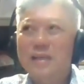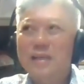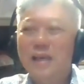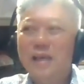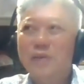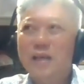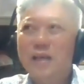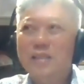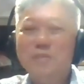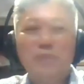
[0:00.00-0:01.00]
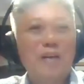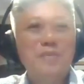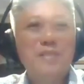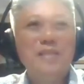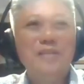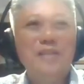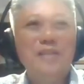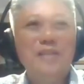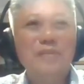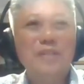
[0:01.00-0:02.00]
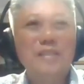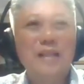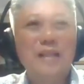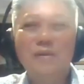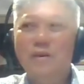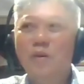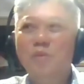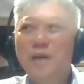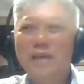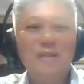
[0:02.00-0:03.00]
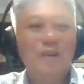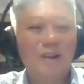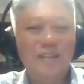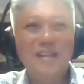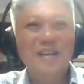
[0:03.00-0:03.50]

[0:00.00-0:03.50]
Okay, and when I heard biopsy only, I was like, oh my god,